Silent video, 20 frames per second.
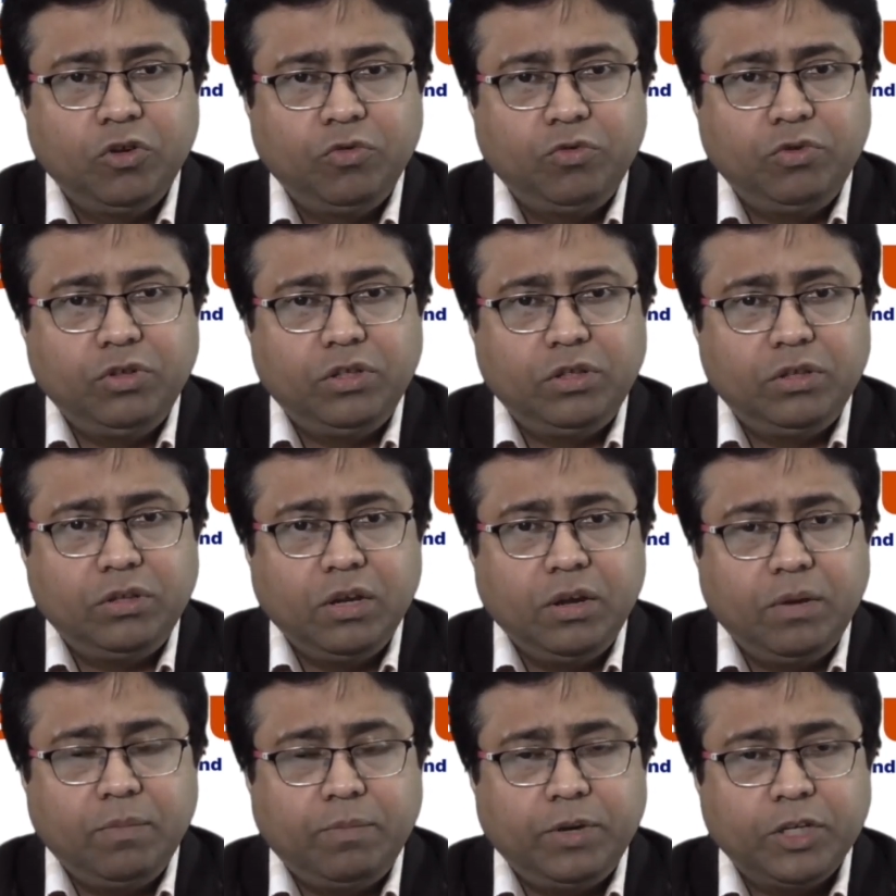with
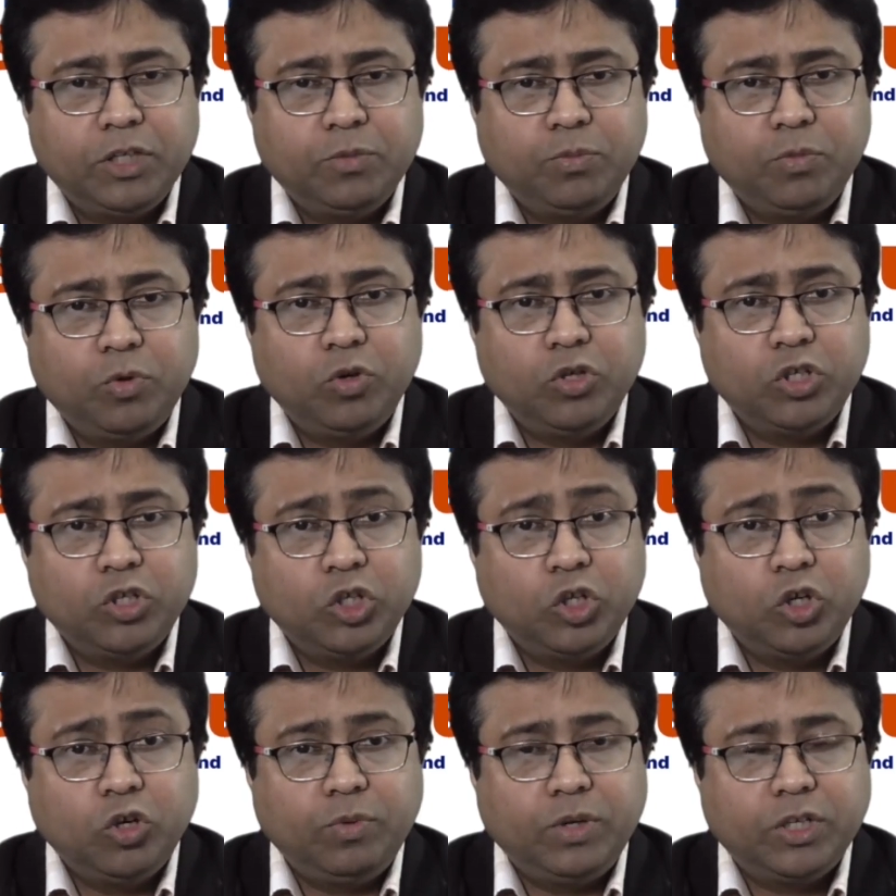much more
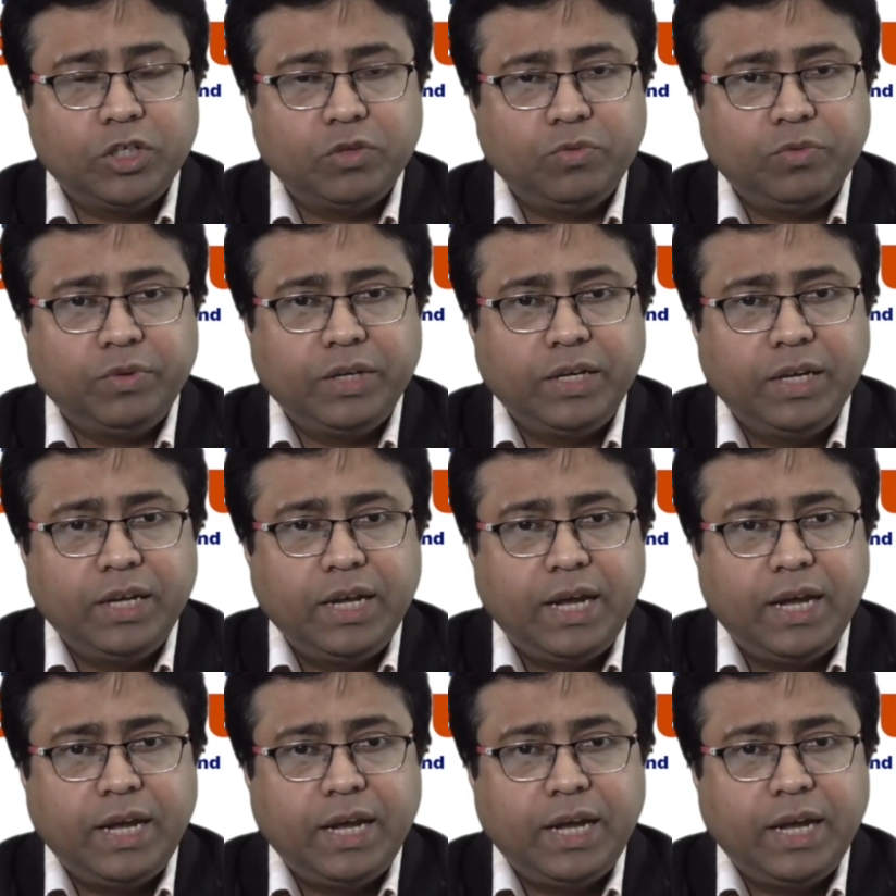robust way,